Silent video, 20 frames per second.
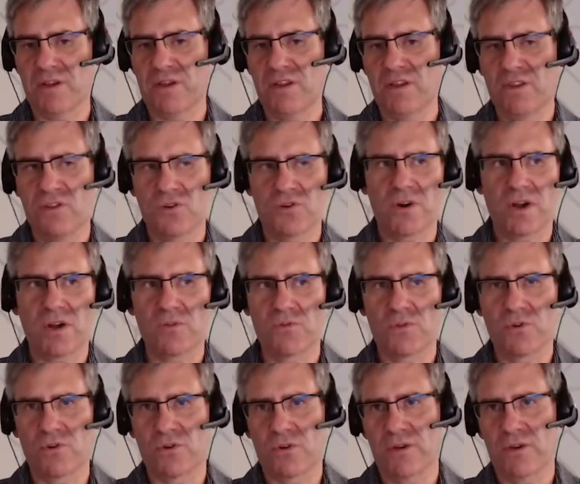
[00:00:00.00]
Indoor,
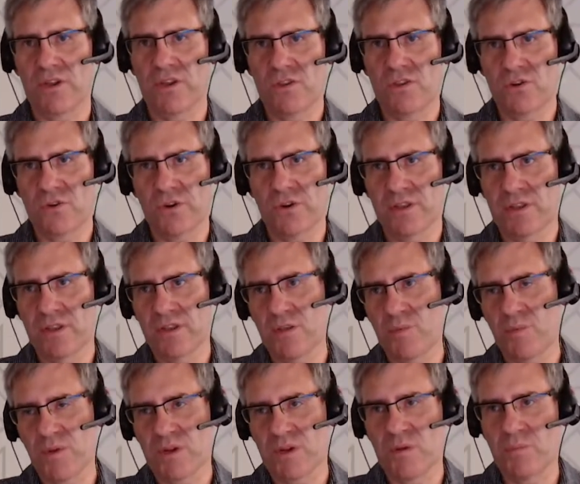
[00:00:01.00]
outdoor. Indoor, it
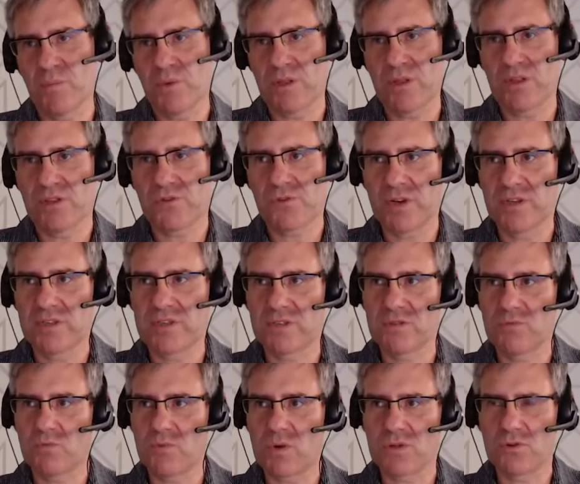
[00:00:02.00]
typically
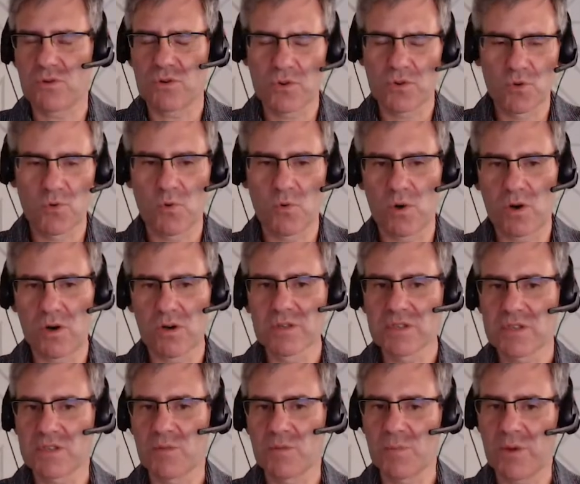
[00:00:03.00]
penetrates one or two
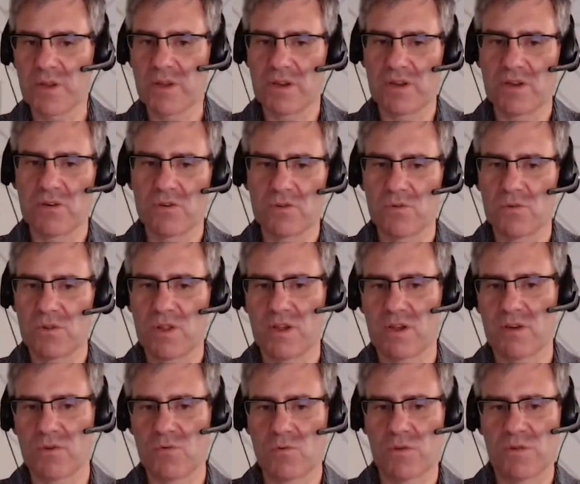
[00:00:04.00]
walls, depending on
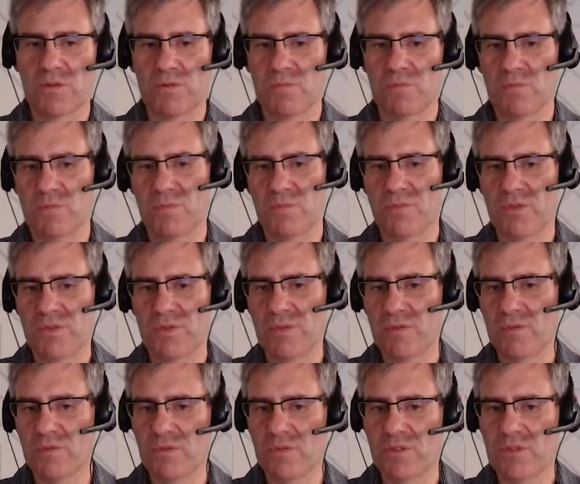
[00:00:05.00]
what
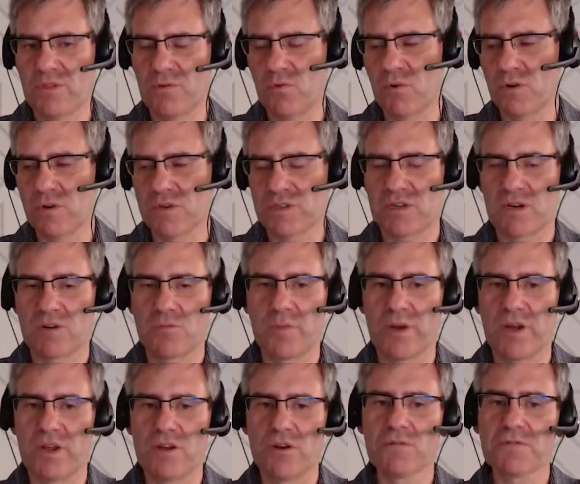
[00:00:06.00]
the walls are
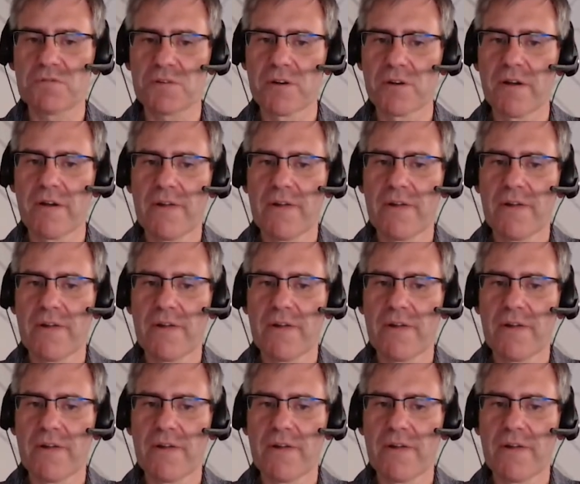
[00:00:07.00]
made of.